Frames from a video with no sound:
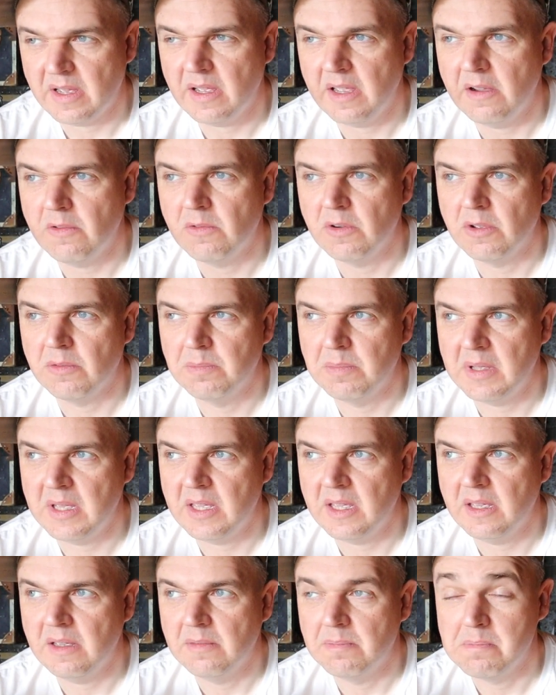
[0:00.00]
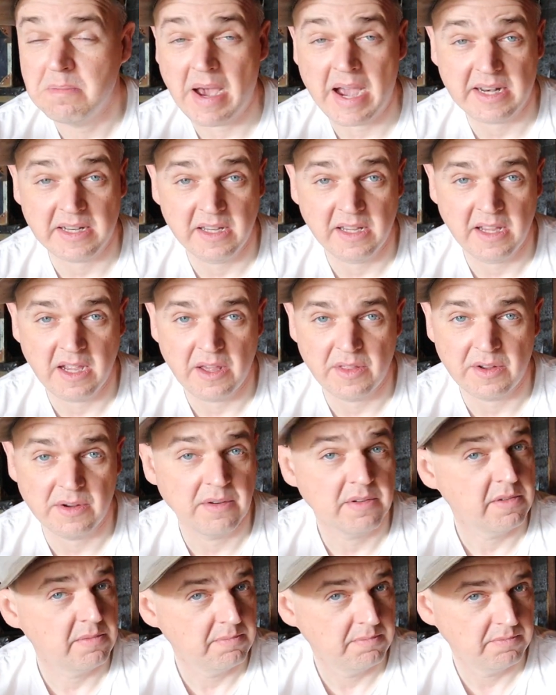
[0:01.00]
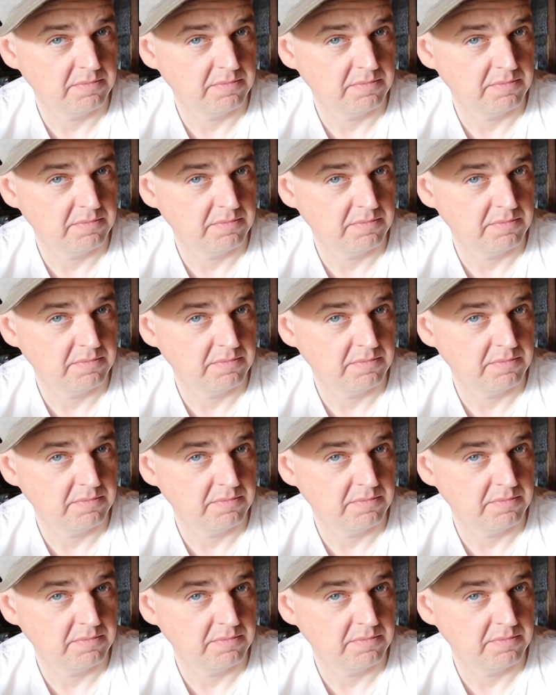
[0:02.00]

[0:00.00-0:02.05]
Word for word: It will be back together